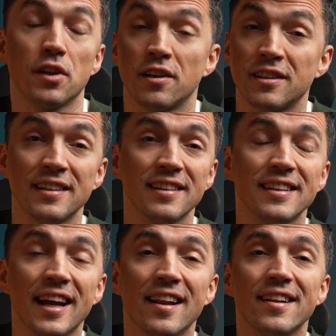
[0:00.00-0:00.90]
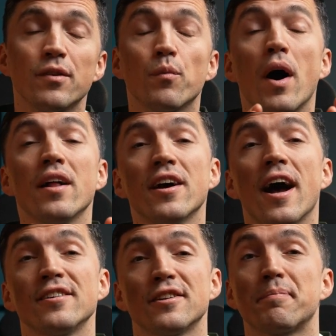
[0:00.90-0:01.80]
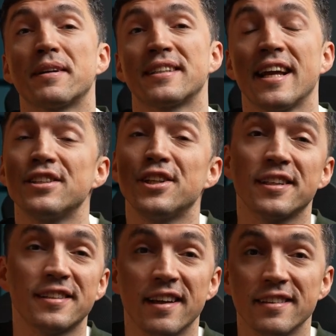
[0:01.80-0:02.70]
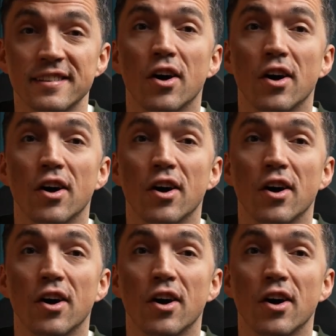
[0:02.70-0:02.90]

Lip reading: Rising talent, 100% GSS.